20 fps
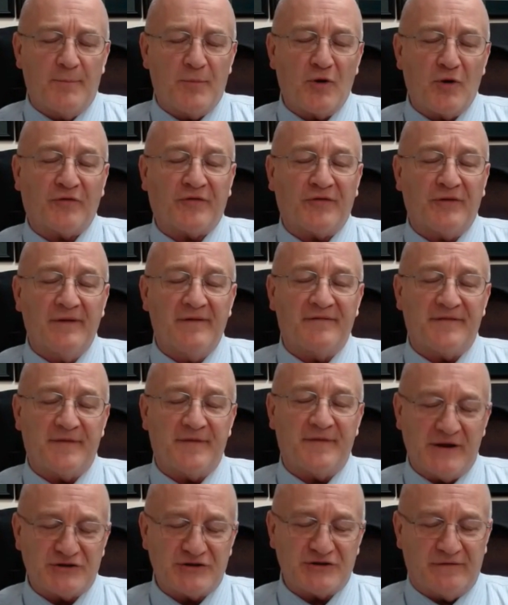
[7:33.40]
personal
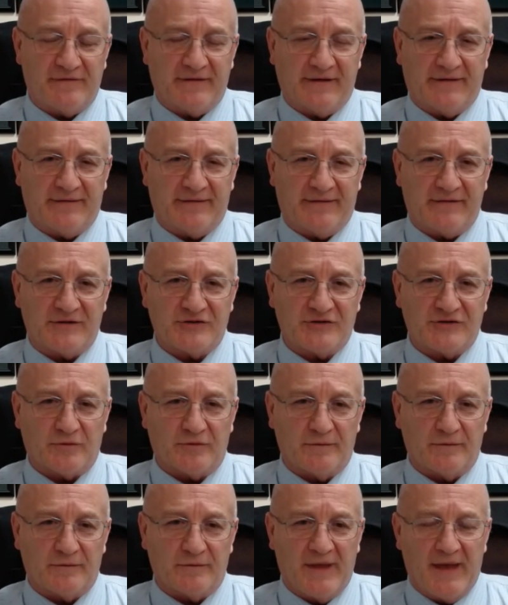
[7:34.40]
information of the
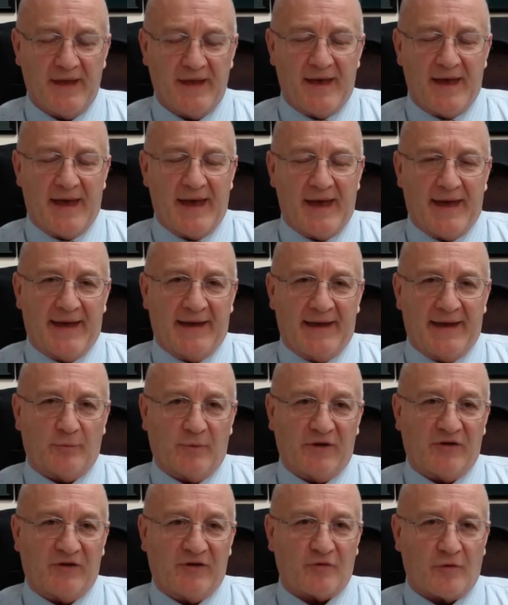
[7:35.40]
individual,
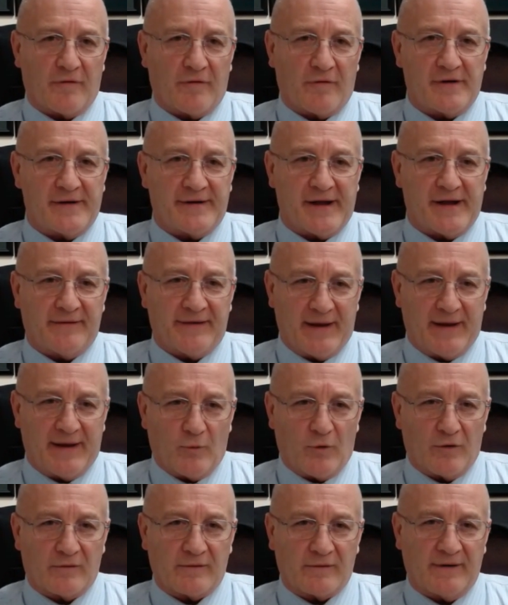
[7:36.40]
and we store it on our
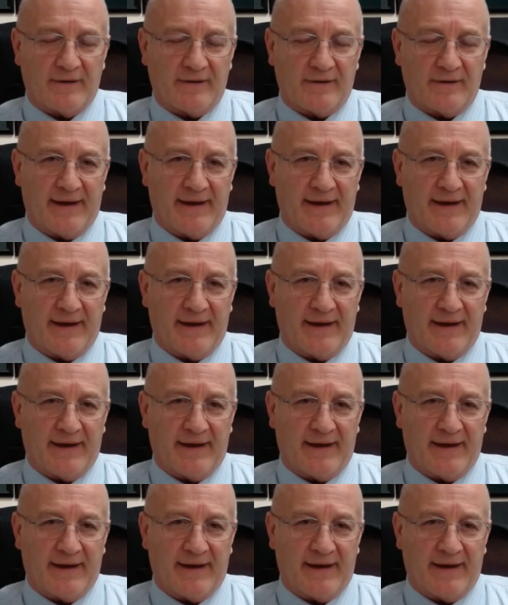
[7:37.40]
network.